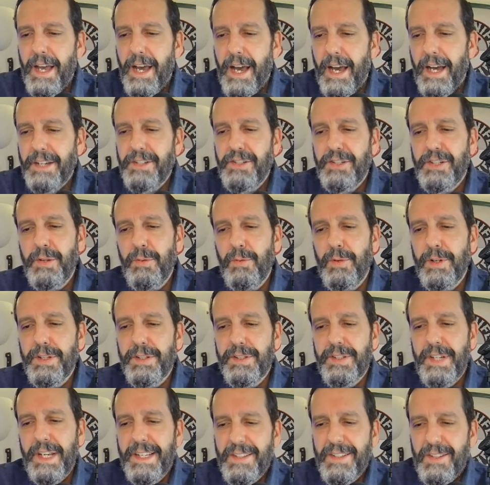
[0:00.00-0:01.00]
Uh, she
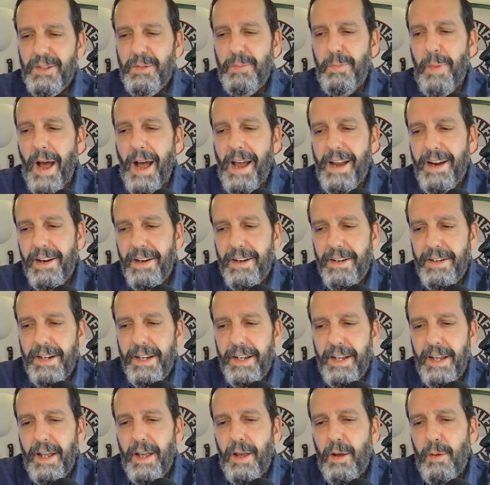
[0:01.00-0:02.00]
was inspired
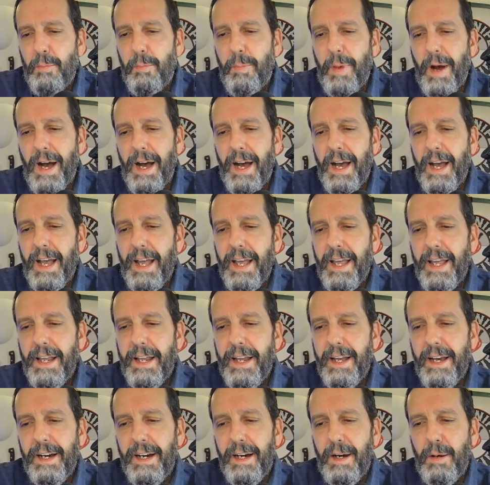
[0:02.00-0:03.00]

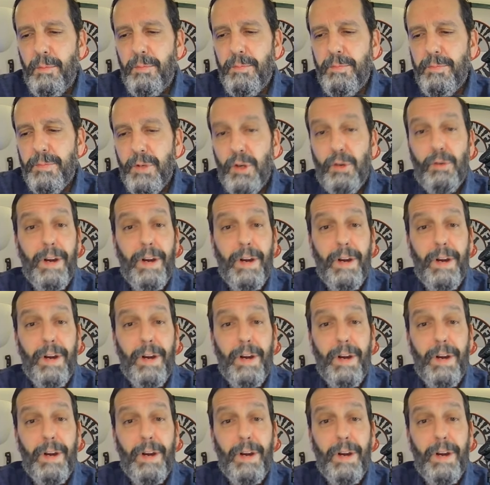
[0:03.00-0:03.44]
by um,